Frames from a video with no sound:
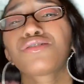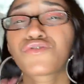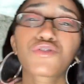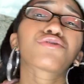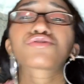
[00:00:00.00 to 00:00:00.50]
the
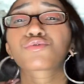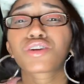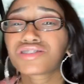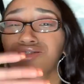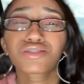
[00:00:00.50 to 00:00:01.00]
full
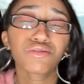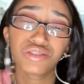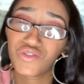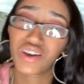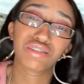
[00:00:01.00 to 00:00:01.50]
story just go to
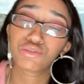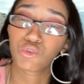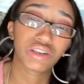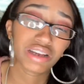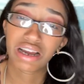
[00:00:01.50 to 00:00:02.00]
the fucking
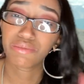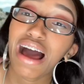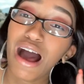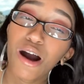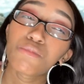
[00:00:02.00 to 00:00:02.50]
story time
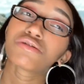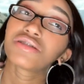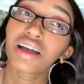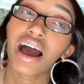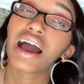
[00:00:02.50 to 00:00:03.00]
i almost
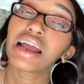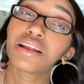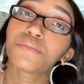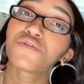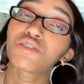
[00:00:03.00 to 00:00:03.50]

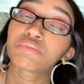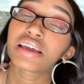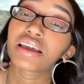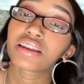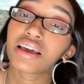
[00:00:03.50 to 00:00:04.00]
died from
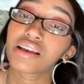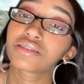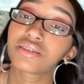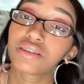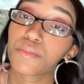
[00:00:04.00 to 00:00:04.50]
taking the
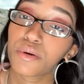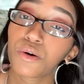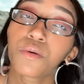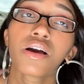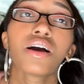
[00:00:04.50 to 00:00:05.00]
ecstasy
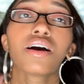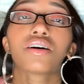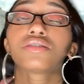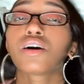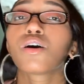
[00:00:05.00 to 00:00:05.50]
pill
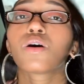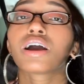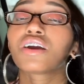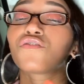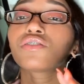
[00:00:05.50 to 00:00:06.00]
so
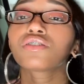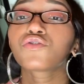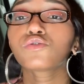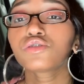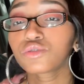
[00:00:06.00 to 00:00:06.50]
for the
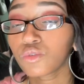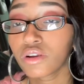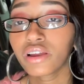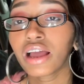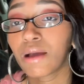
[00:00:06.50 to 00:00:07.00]
full
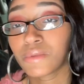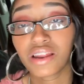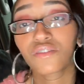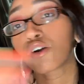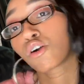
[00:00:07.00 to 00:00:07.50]
story i'm not
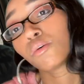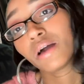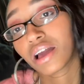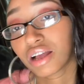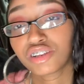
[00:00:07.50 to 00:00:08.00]
even gonna go
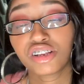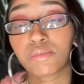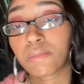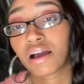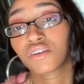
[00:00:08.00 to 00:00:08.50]
back i changed my mind